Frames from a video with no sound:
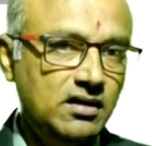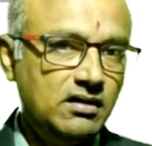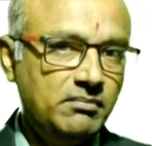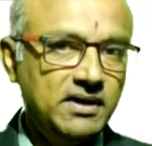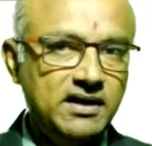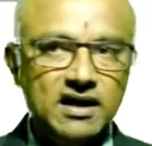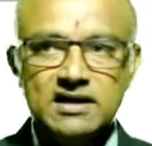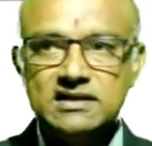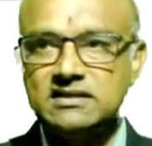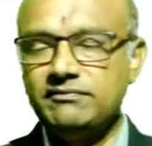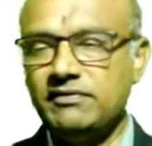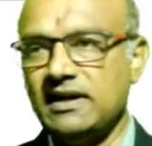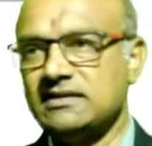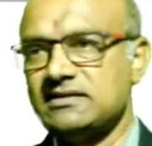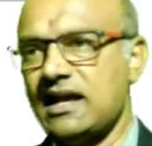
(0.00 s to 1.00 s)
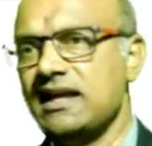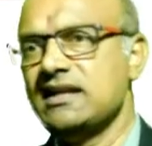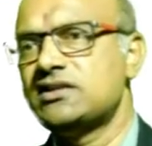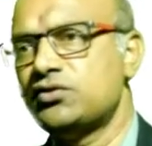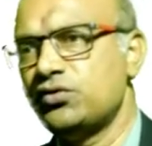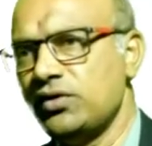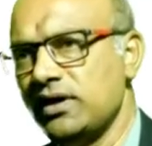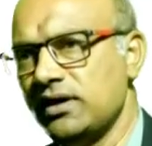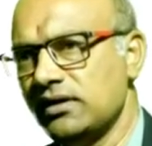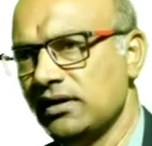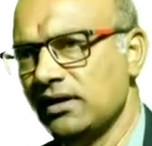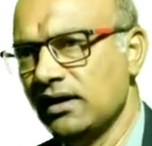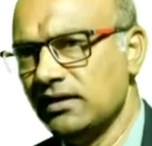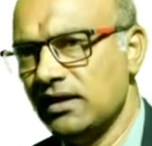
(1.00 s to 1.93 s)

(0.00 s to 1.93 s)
Because for a science student,